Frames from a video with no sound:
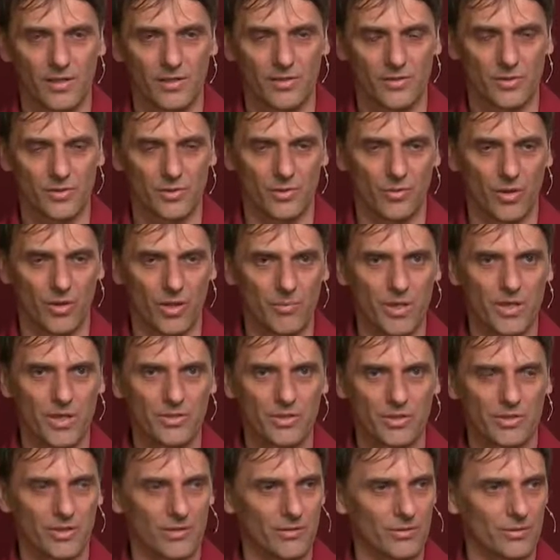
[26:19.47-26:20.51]
So
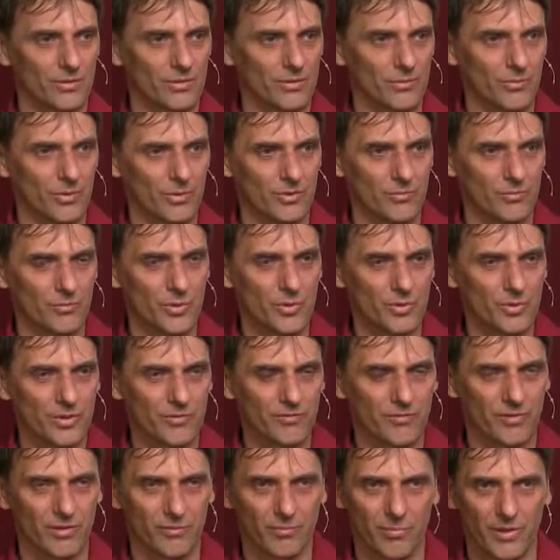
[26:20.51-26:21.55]
imagine what, what
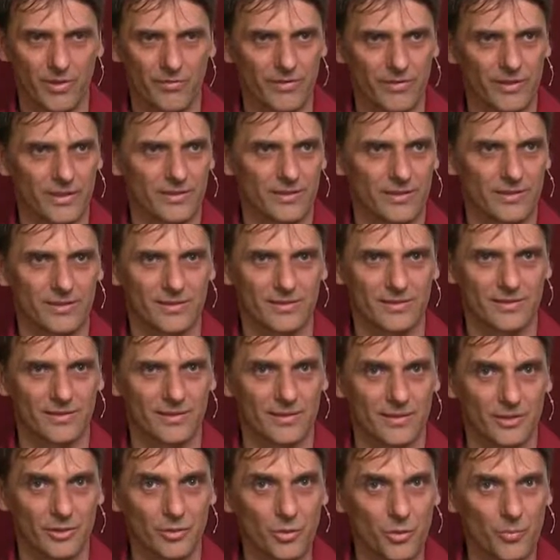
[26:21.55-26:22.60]
beautiful, perfect
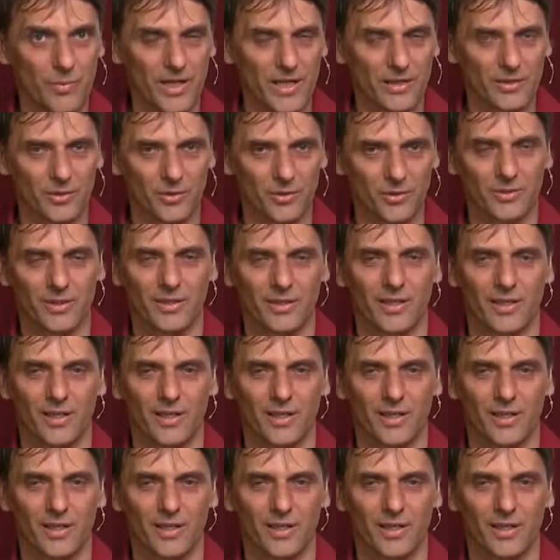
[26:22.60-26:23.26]
uh, tomato